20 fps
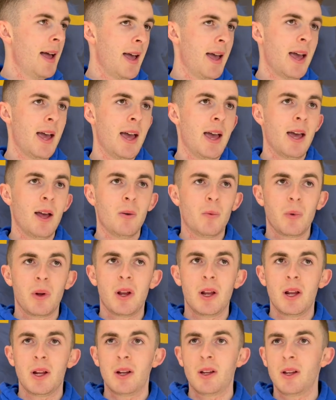And
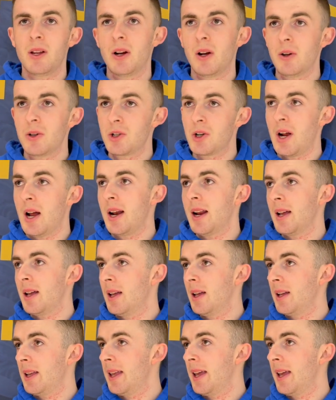we, you know, try to